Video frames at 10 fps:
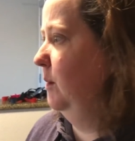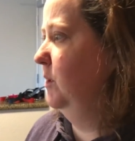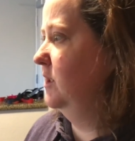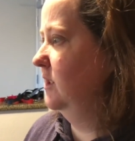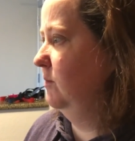
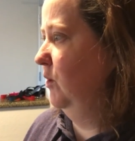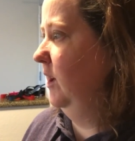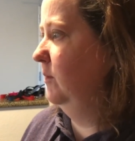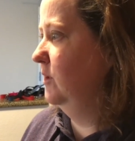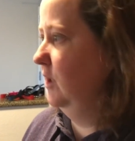sandwich this
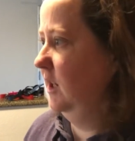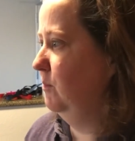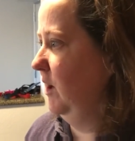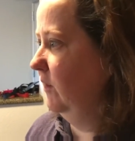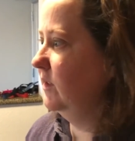morning. Would you like a
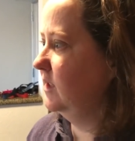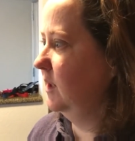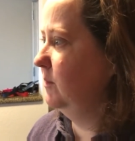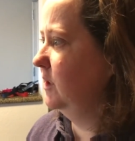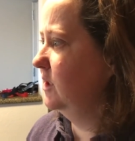breakfast
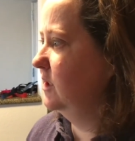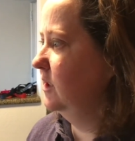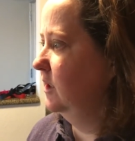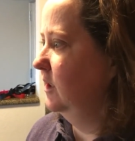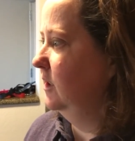sandwich?
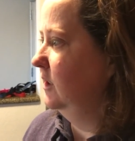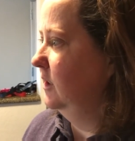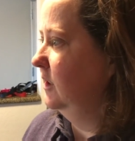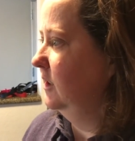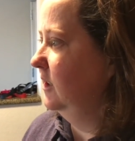
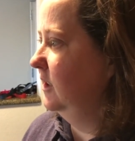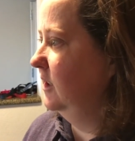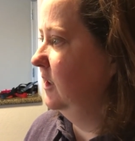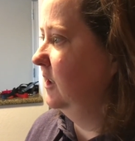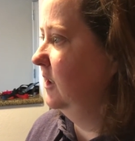
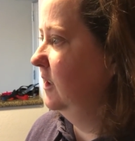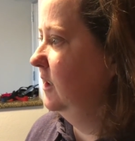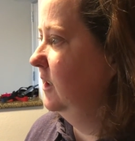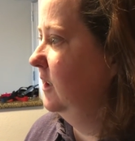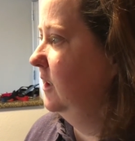Not
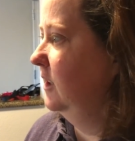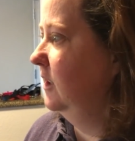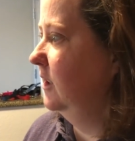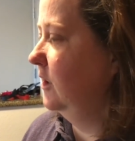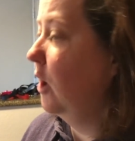late.
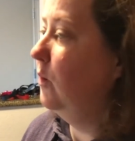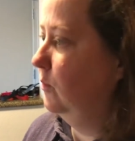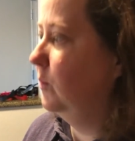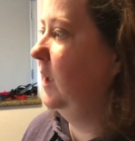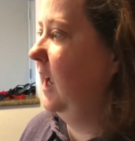
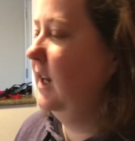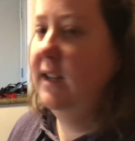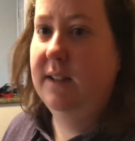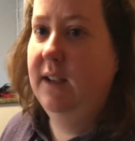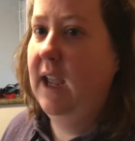No, we can't
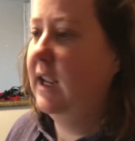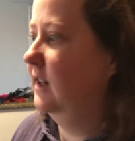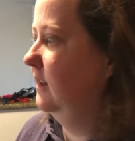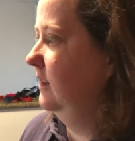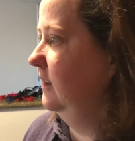eat till
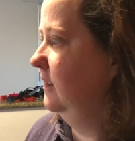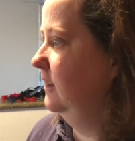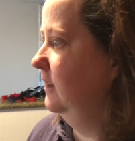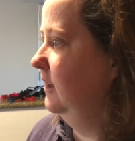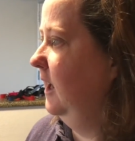eight.
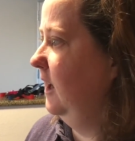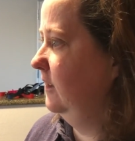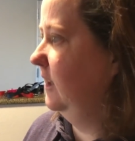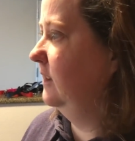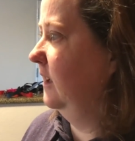How
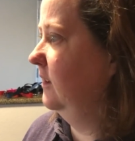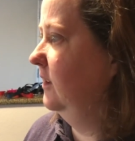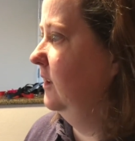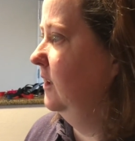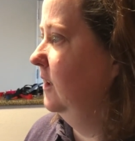does that sound?
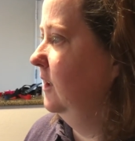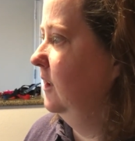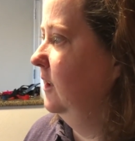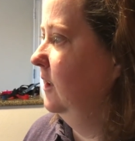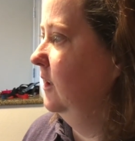
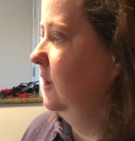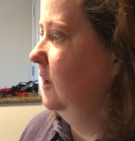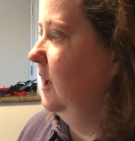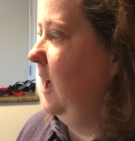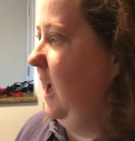
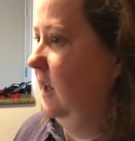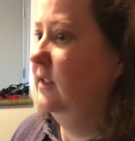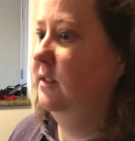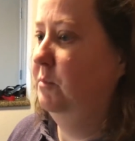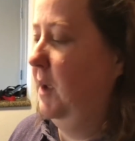
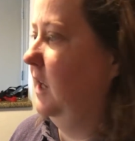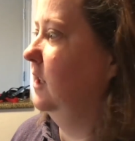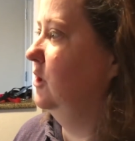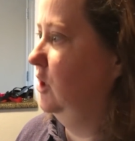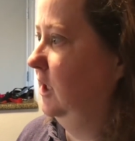Eggs,
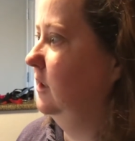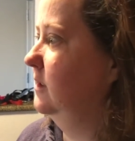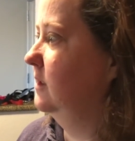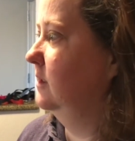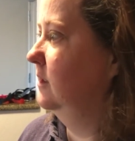bacon,
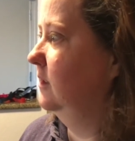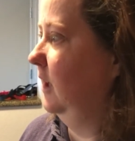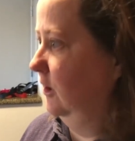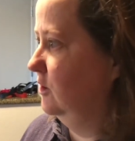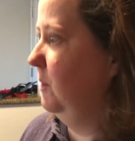cheese,
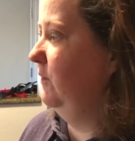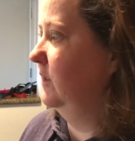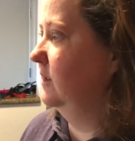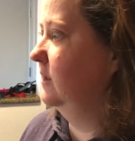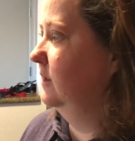English
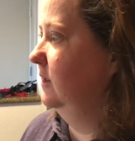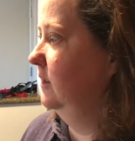muffins.